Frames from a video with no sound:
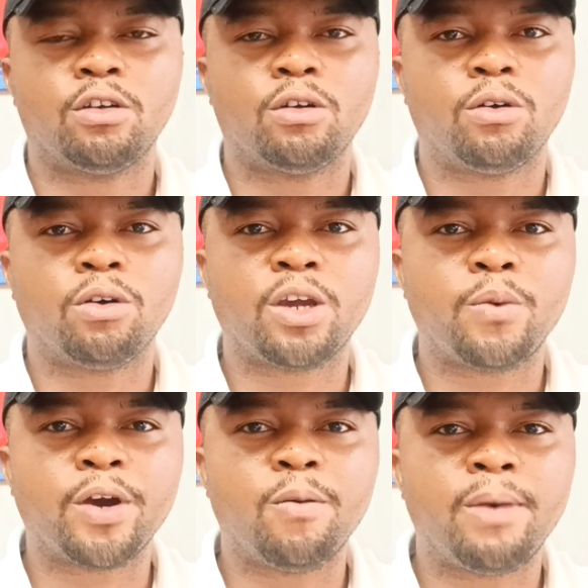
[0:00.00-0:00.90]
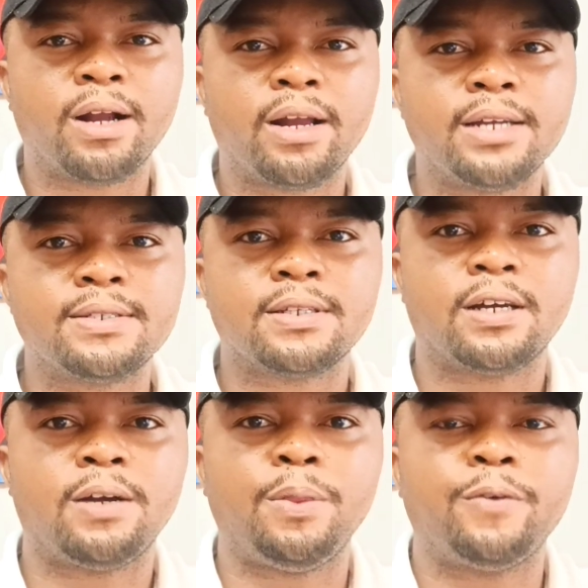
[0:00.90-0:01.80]
Okay, welcome back, guys.
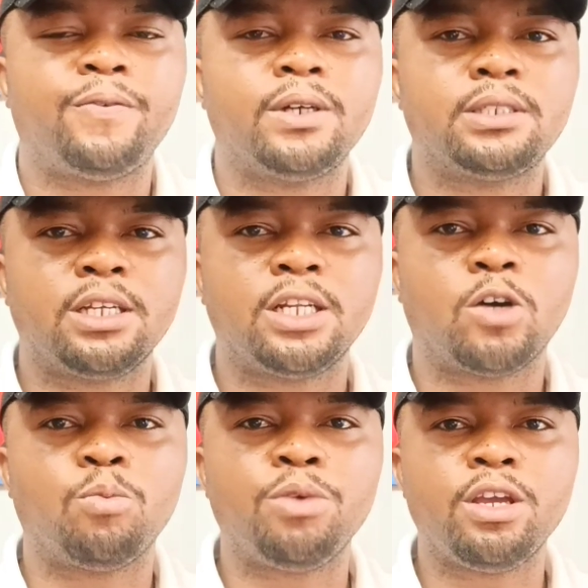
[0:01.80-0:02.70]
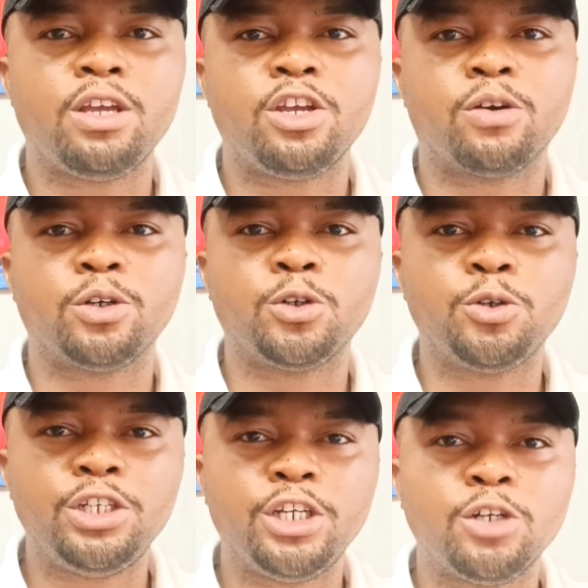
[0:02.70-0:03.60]
The first thing that will be
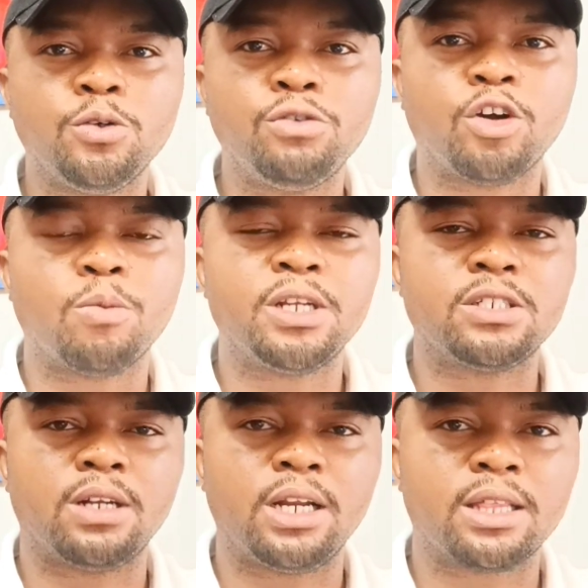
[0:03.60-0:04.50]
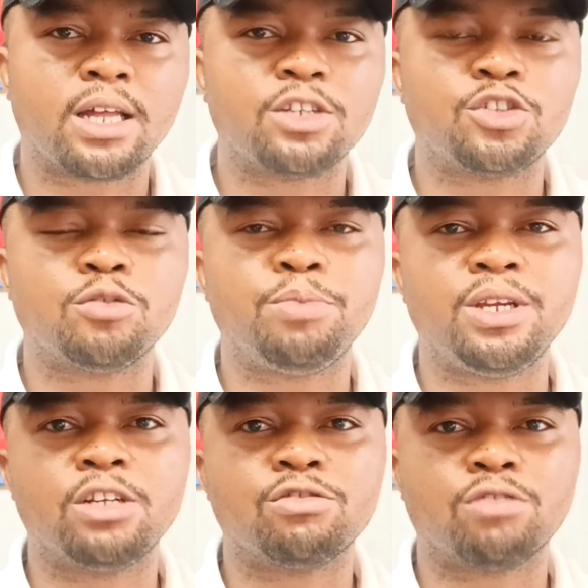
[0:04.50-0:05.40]
in a good recommendation letter should be the
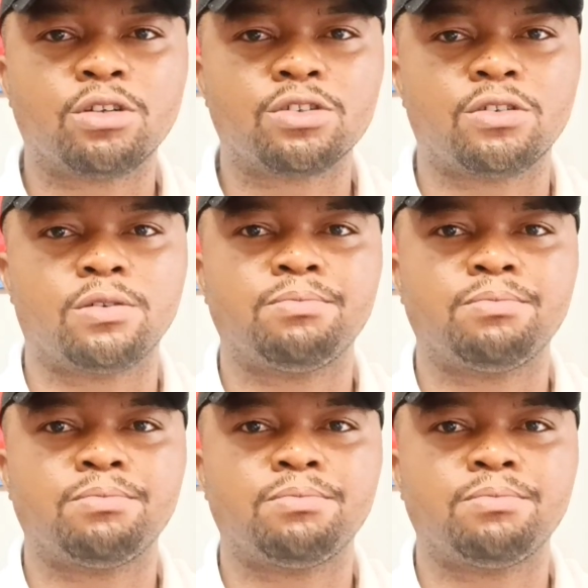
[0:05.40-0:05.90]
introduction.